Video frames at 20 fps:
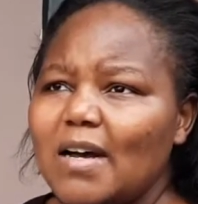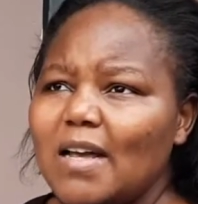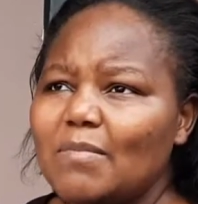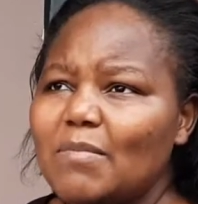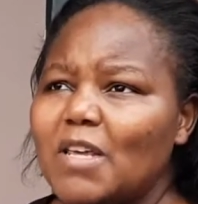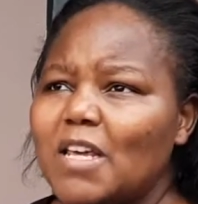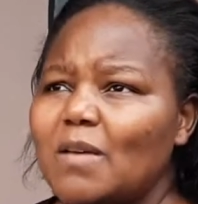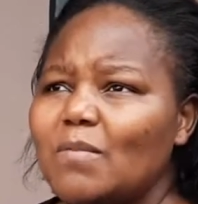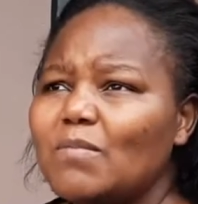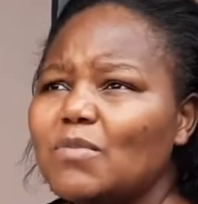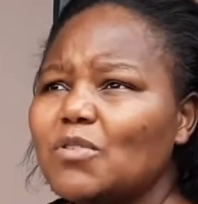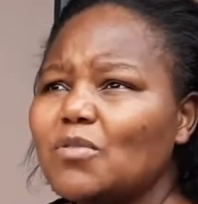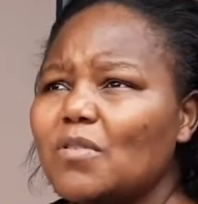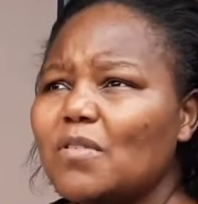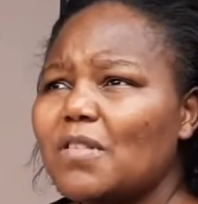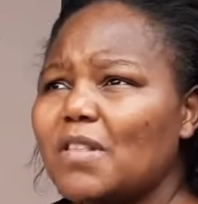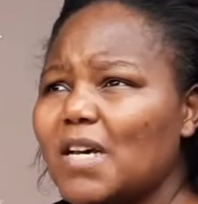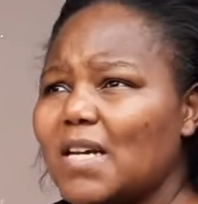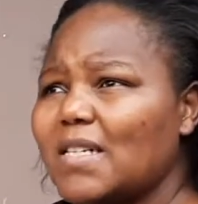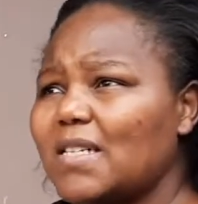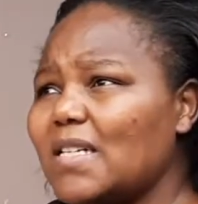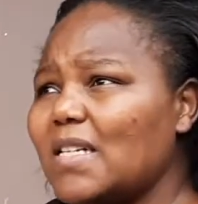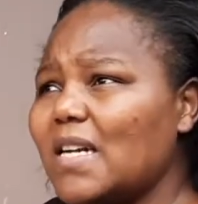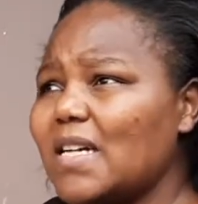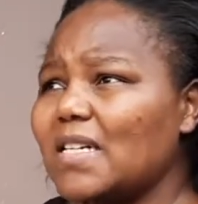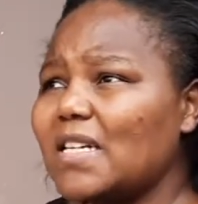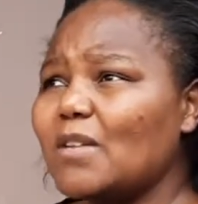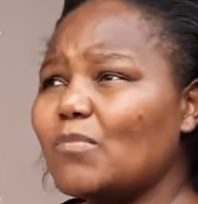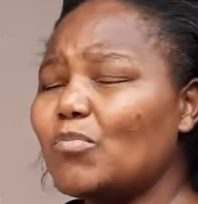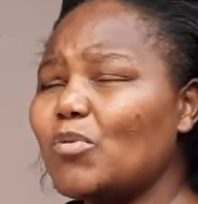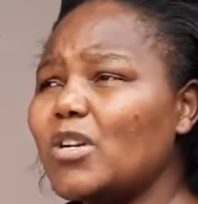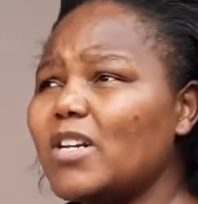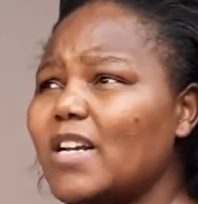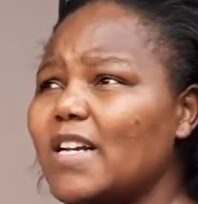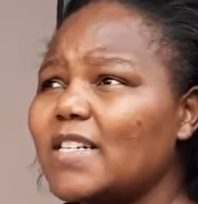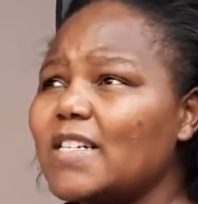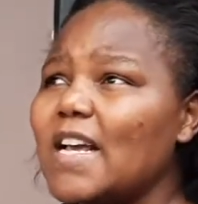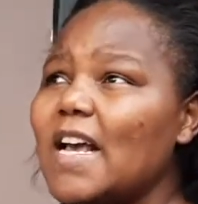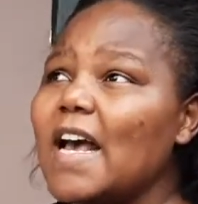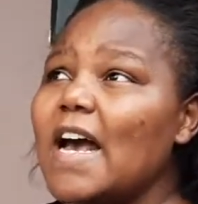became so thirsty at a point
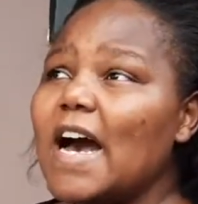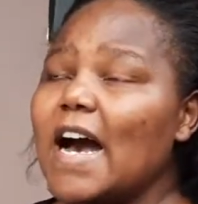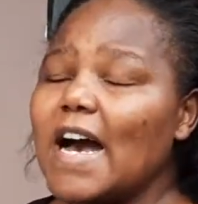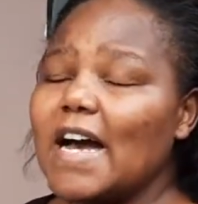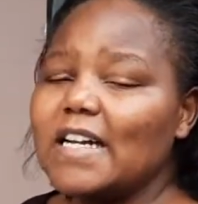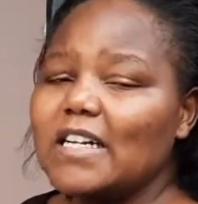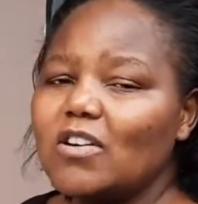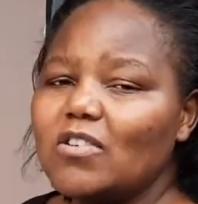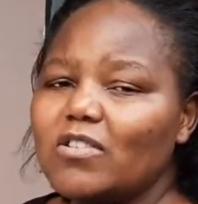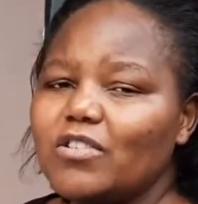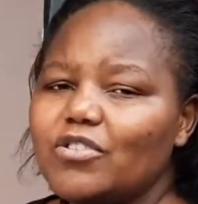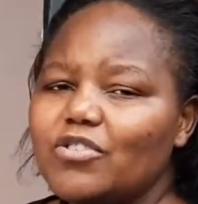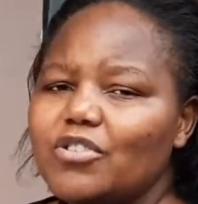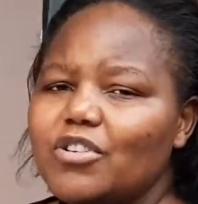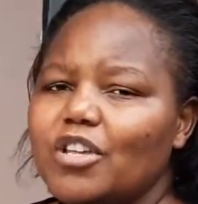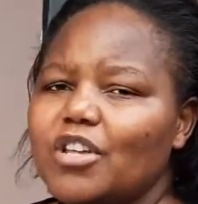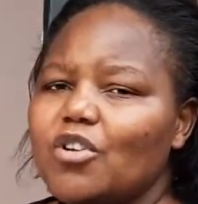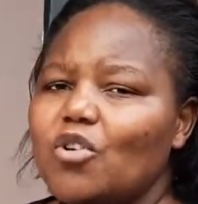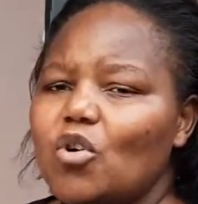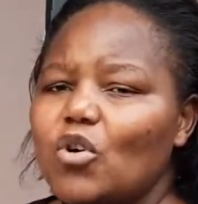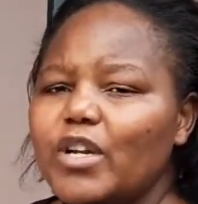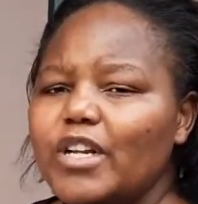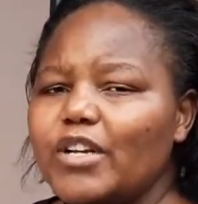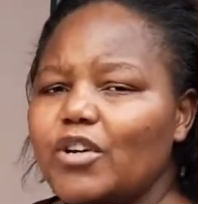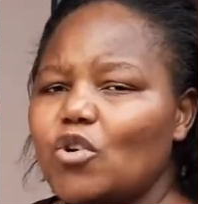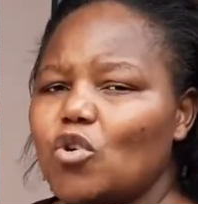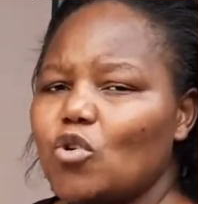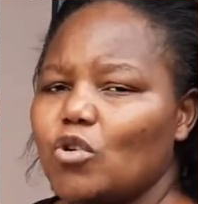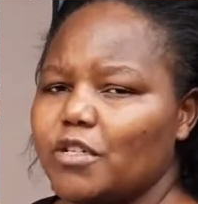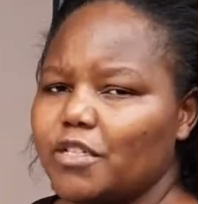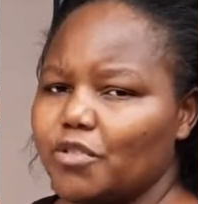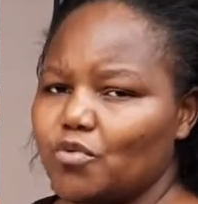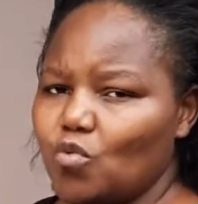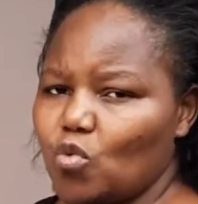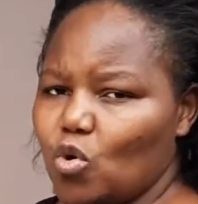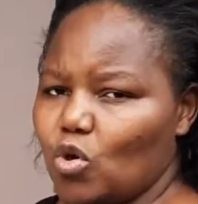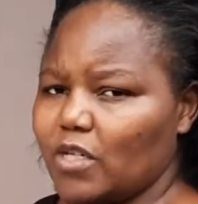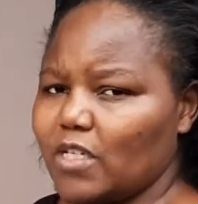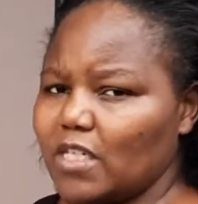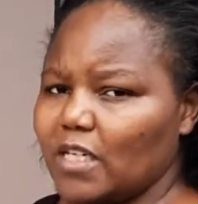that, and I was drinking only cold
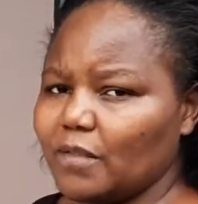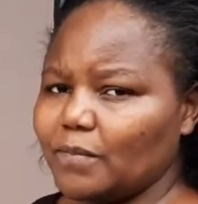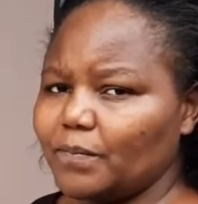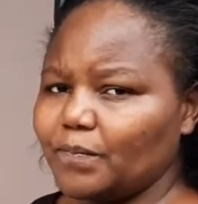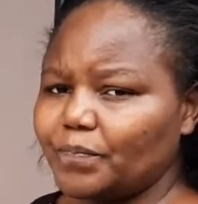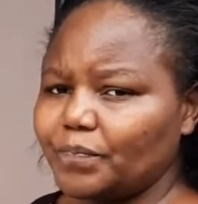water.